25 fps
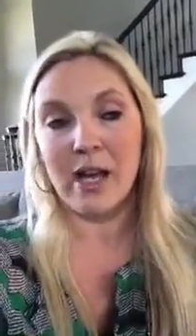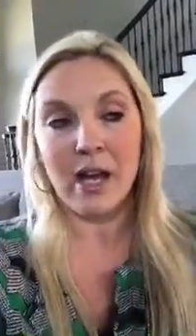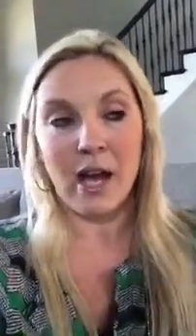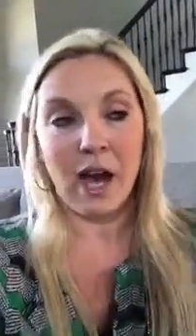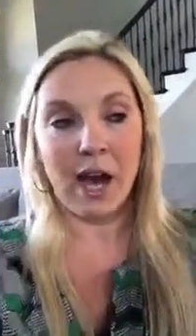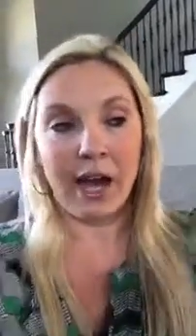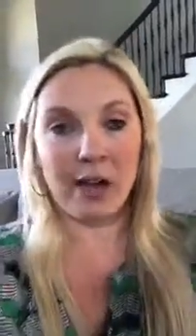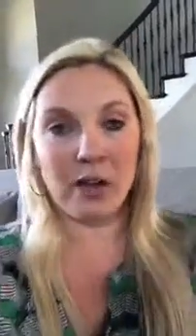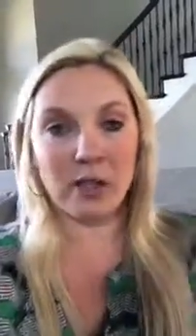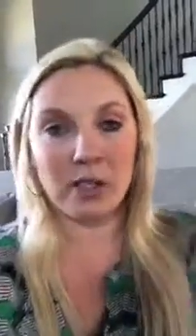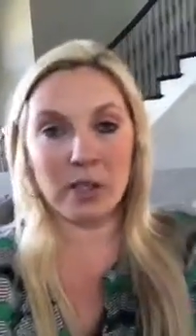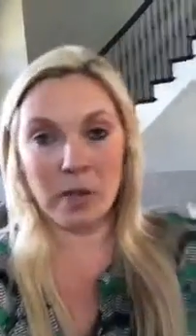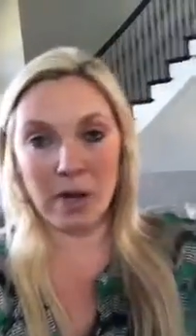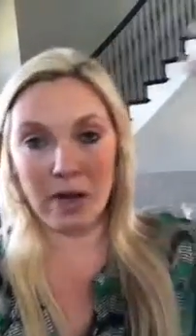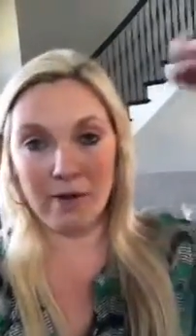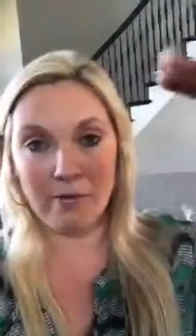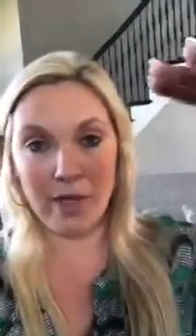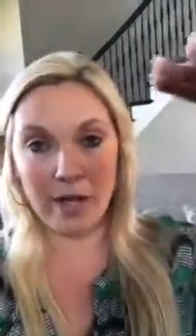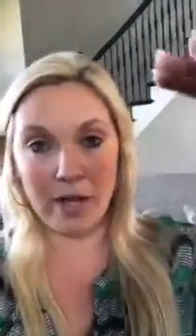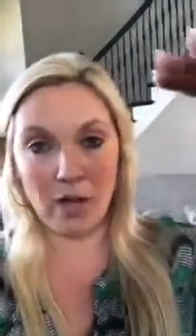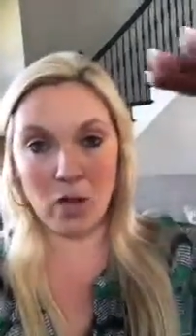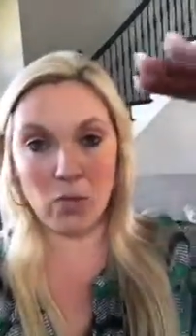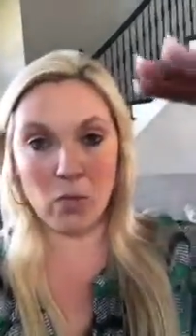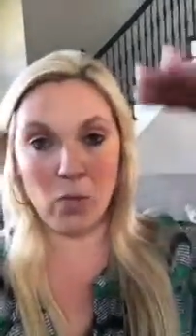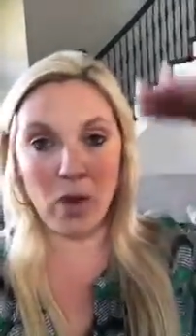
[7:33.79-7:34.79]
I also have
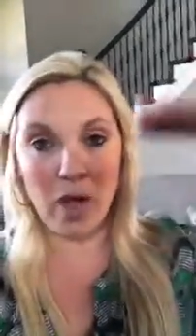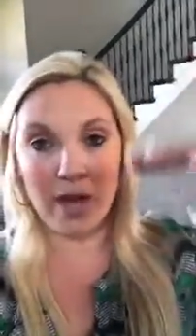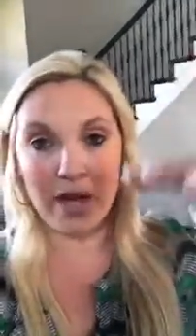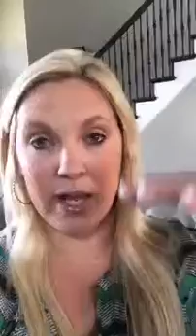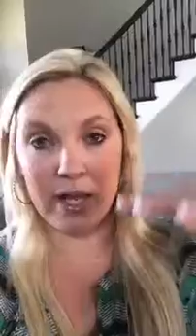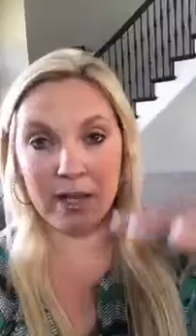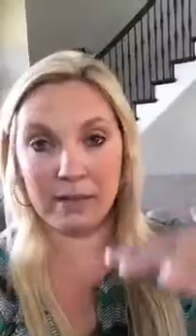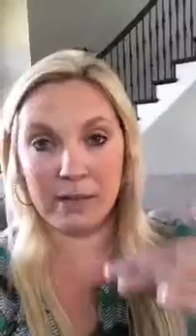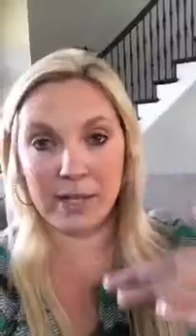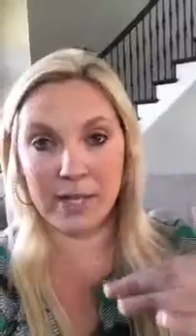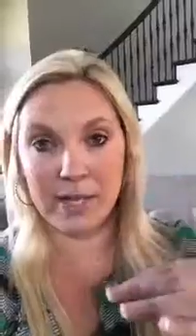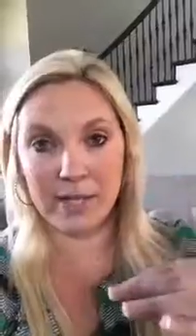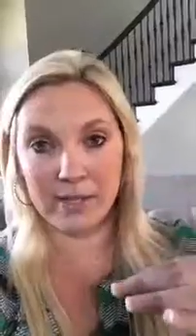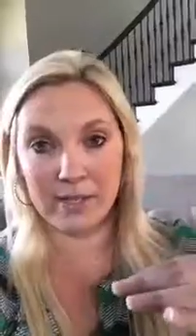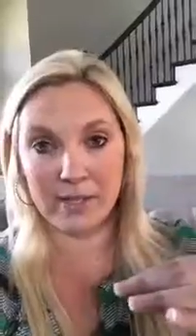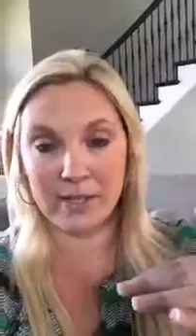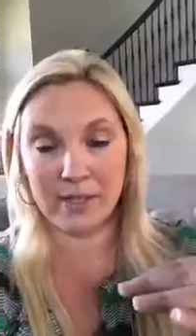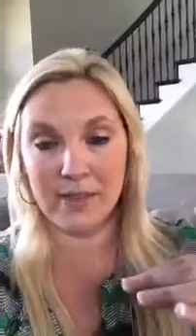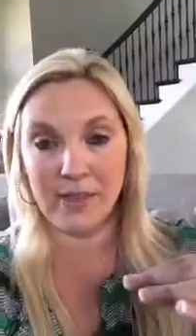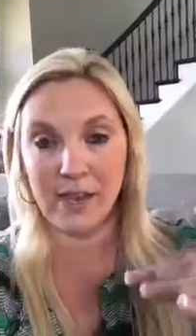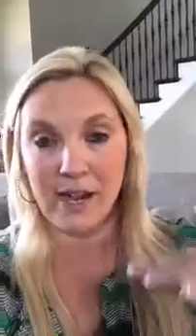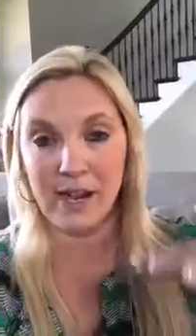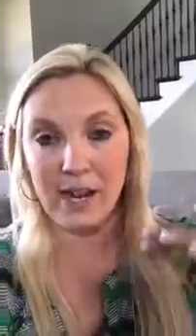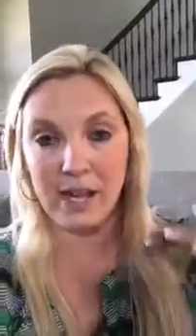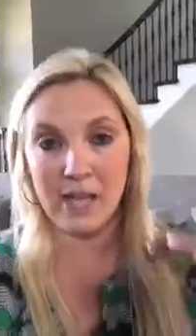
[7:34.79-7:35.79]
like a running list
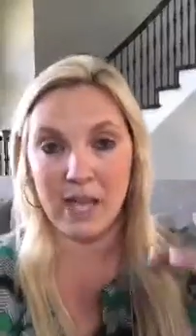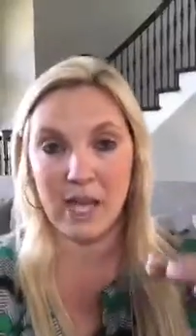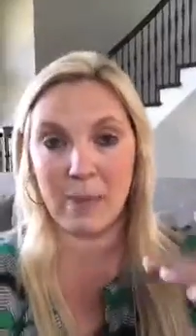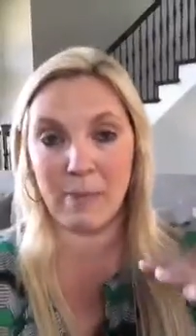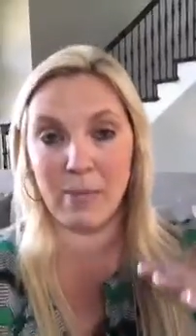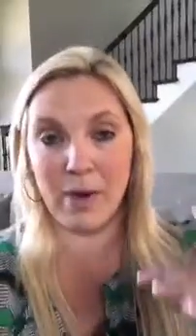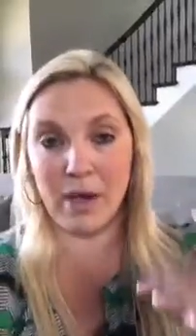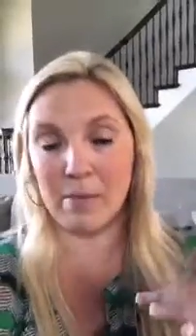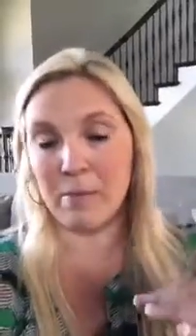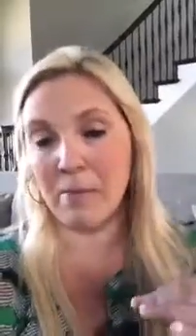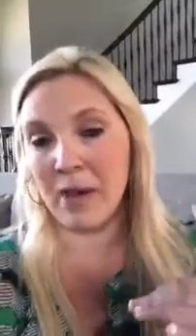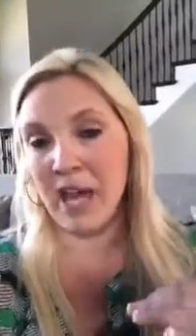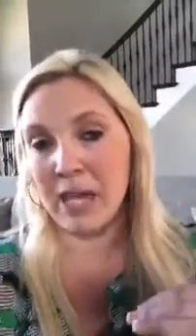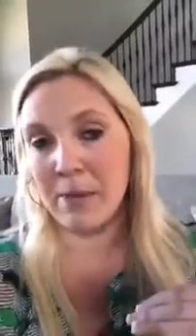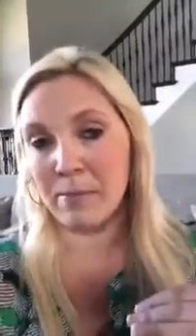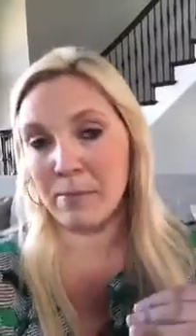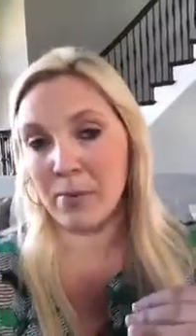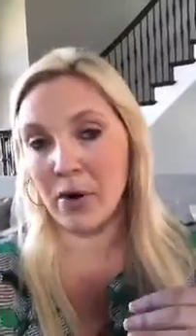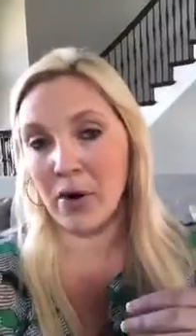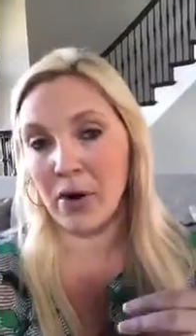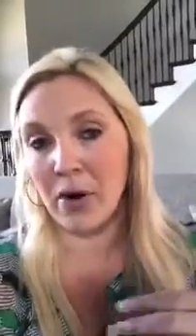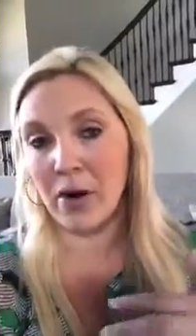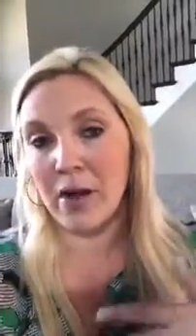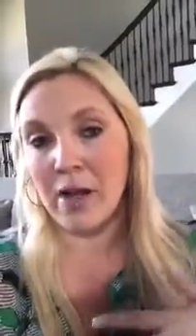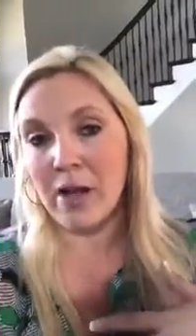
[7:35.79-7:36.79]
that I keep on
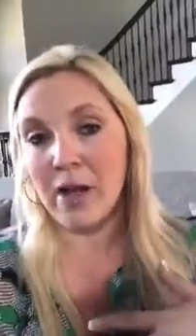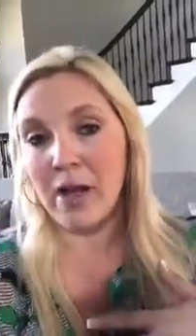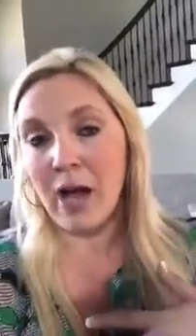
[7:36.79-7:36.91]
paper